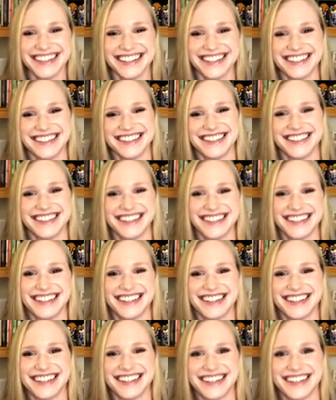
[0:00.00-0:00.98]

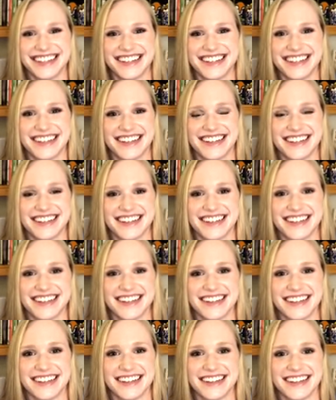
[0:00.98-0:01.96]

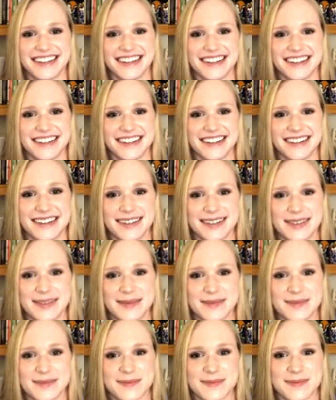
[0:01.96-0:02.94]

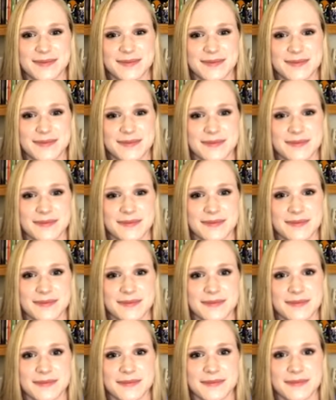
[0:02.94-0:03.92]

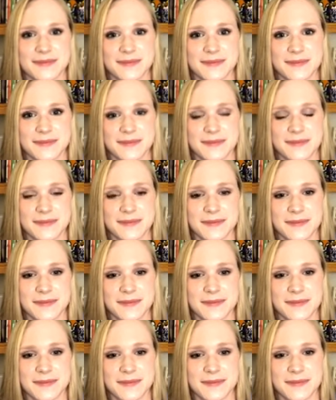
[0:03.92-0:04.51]
The person shown says nothing.